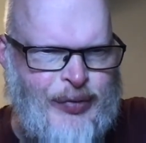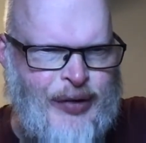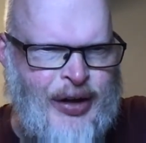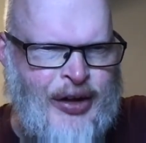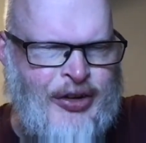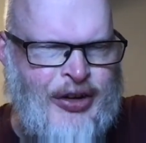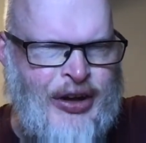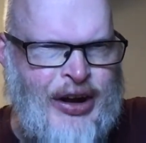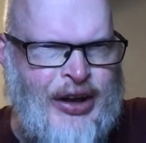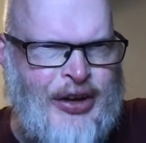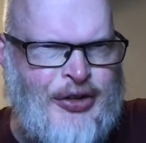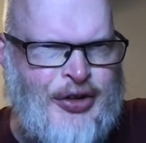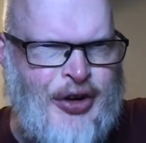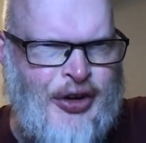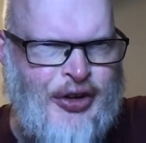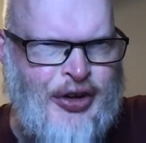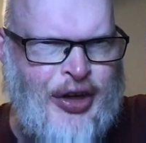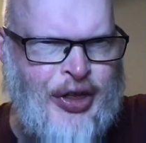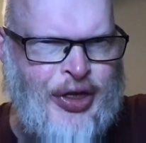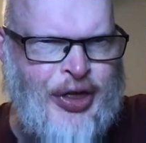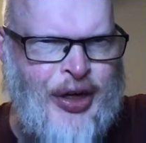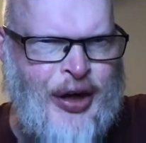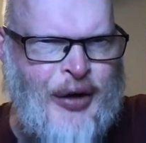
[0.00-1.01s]

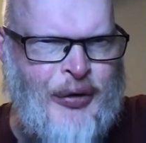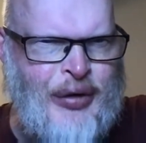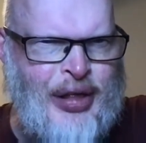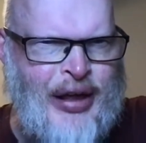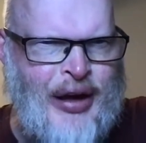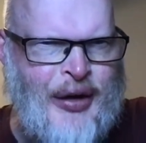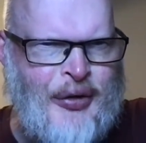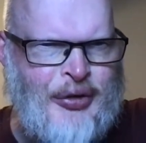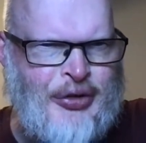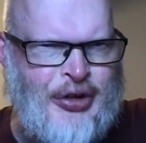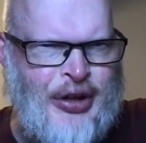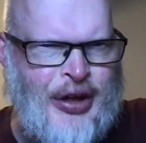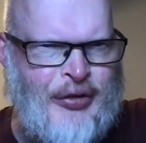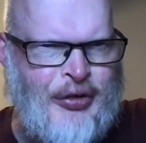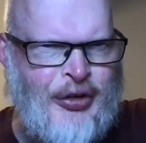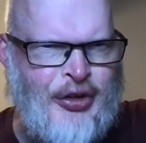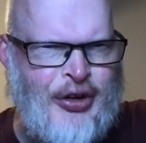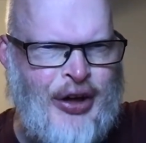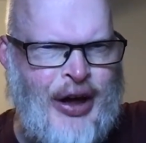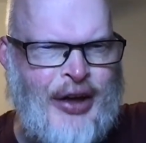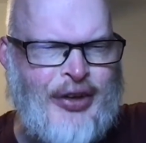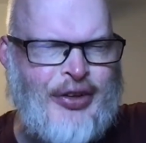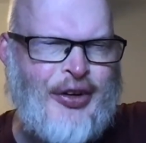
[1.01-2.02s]
interesting thing with language
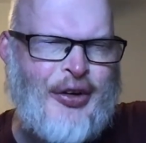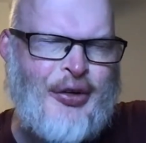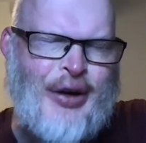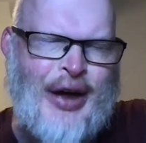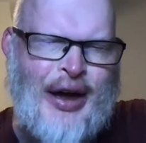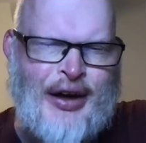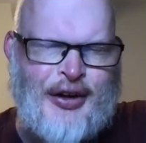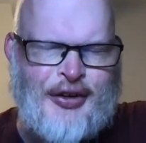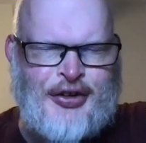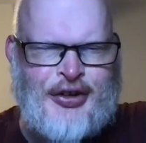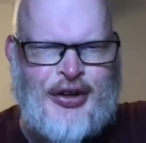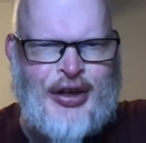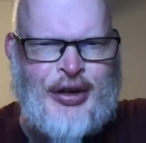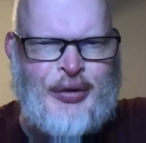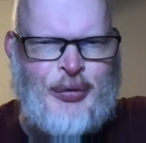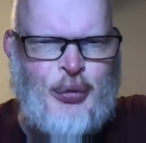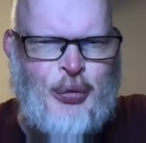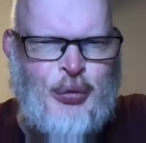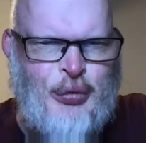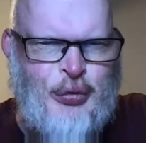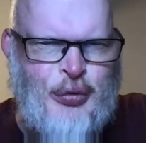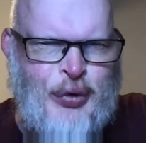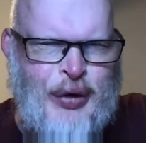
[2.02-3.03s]
levels. I don't actually
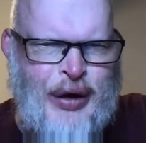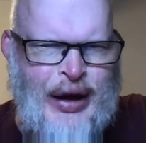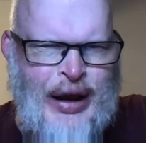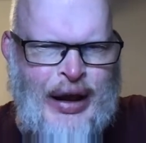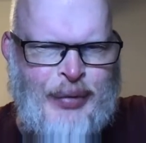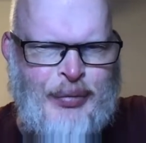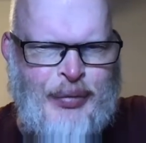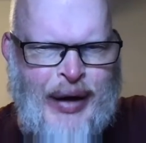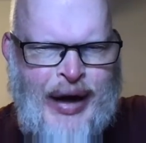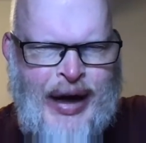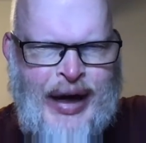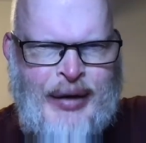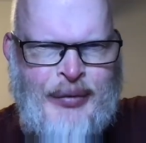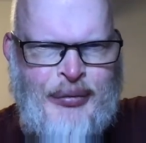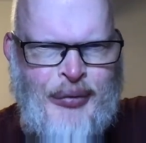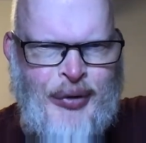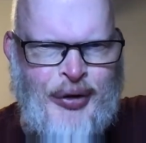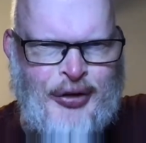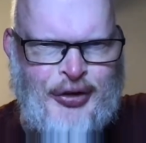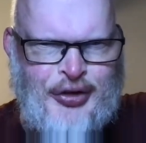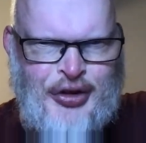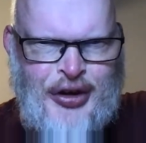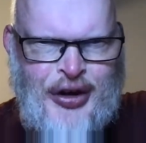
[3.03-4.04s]
really pay
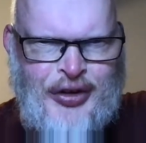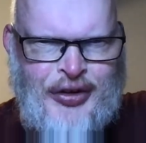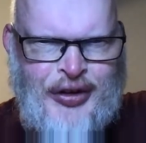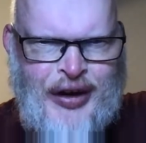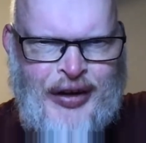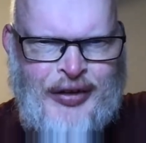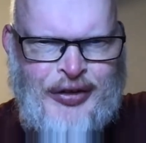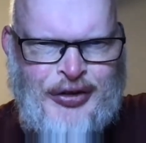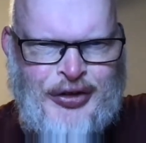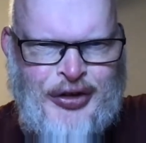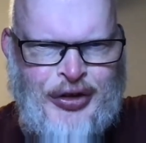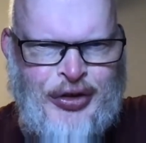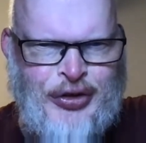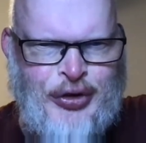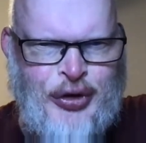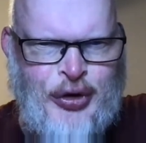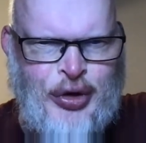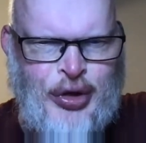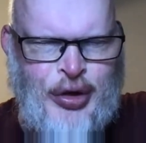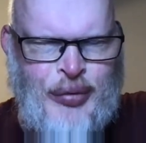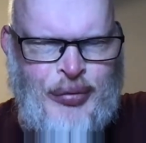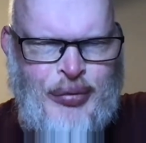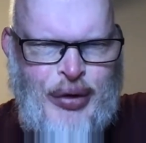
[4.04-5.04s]
much attention
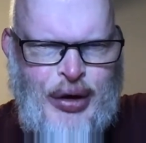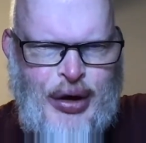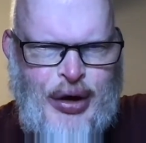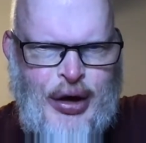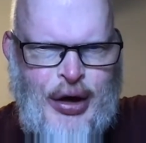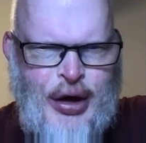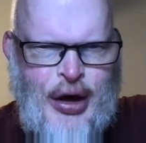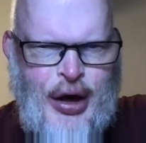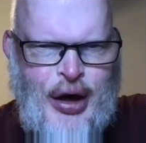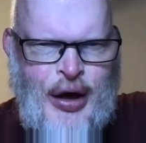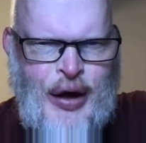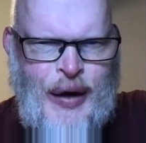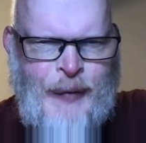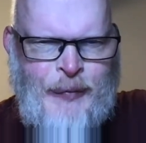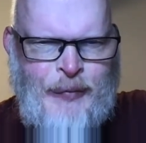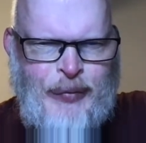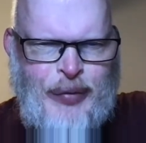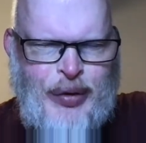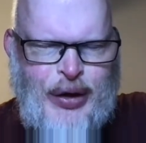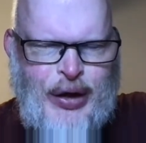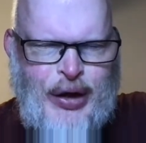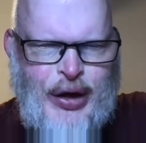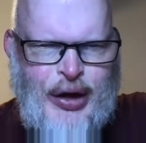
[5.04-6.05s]
to them,
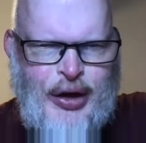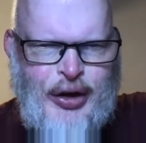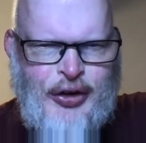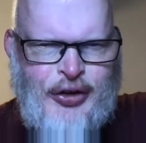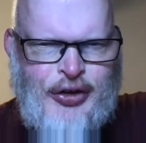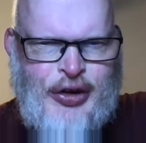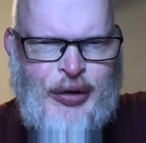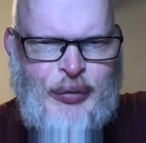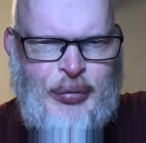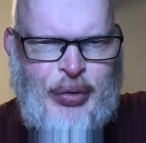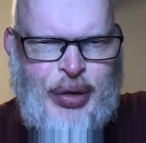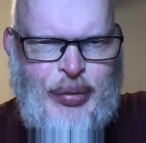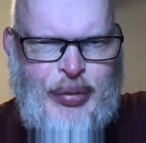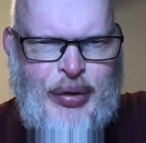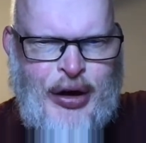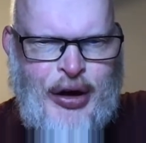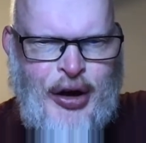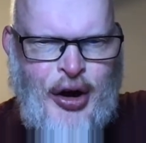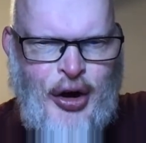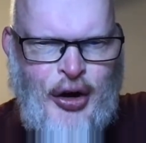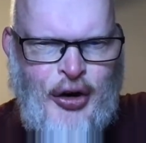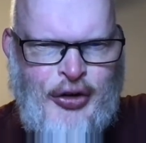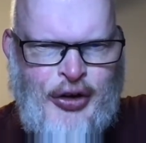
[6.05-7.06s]
simply
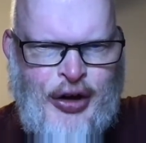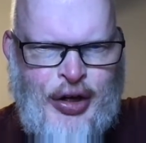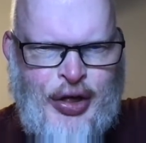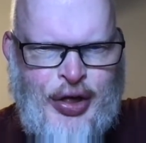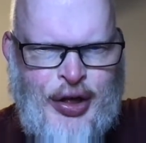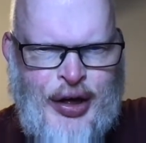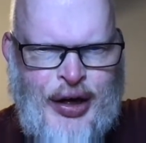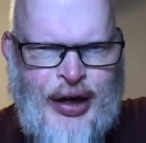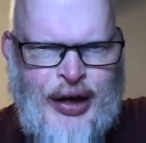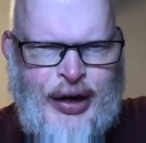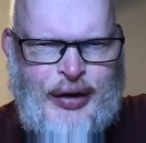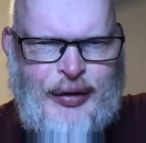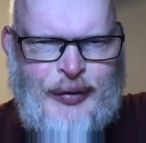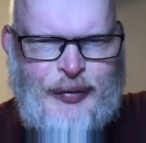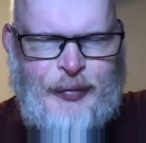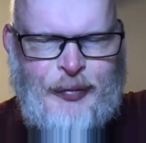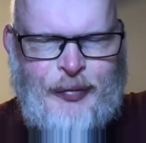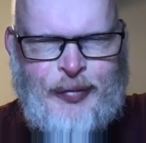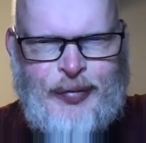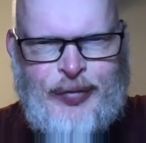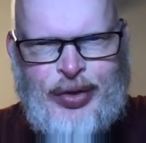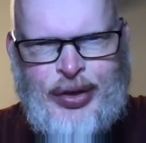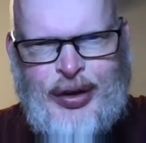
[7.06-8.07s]
because I think
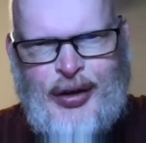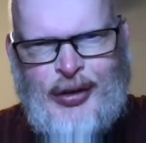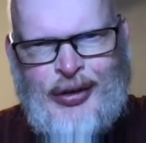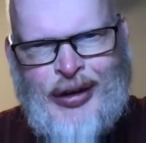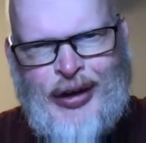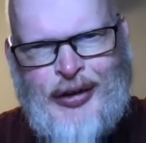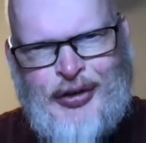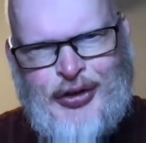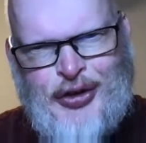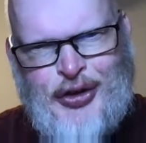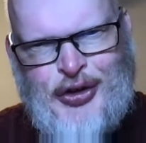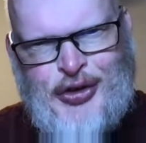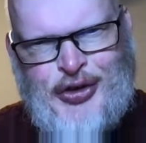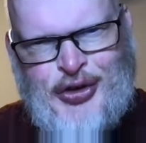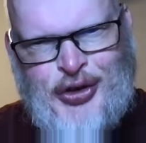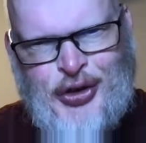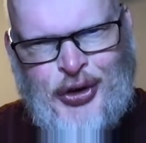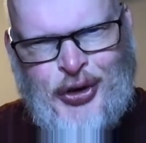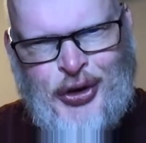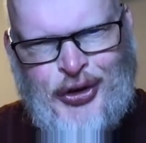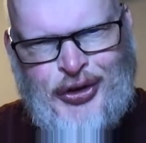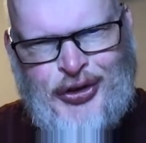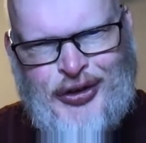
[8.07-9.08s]
life's too
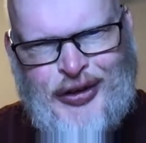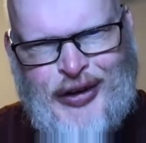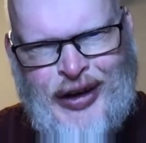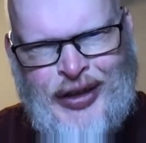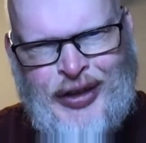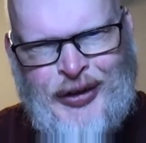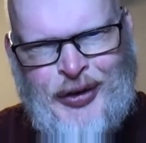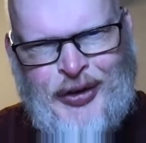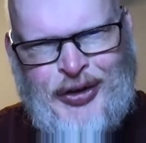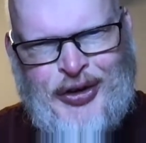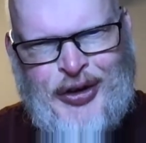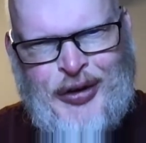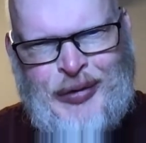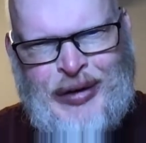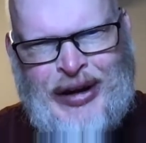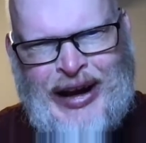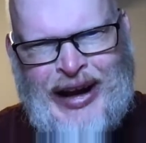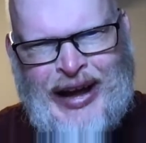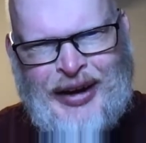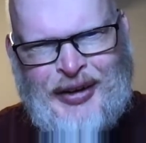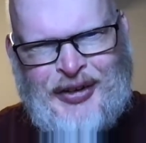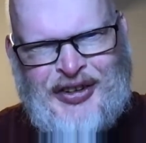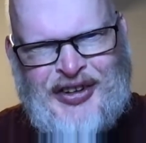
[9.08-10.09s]
short and there are too many
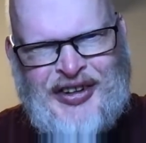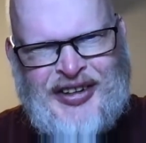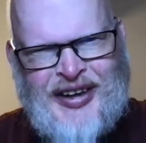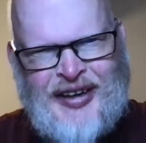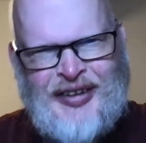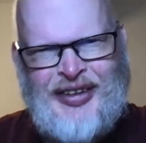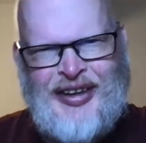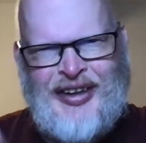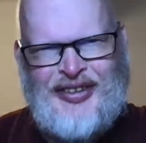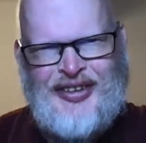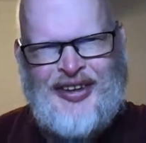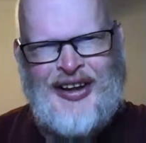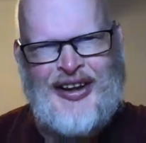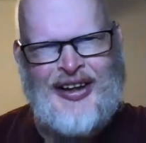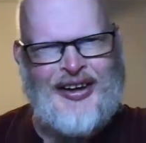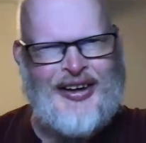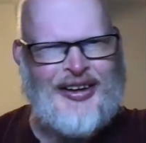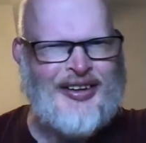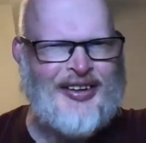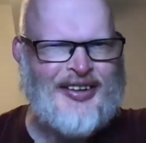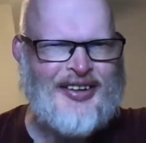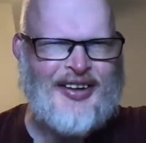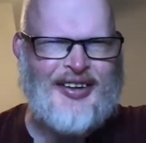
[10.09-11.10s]
languages out there to
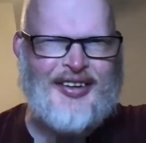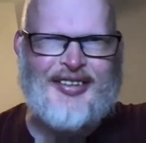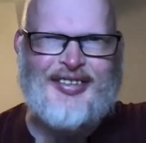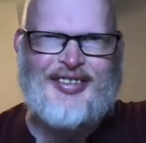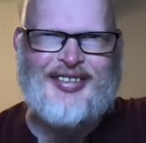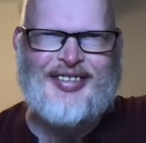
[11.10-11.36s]
learn. So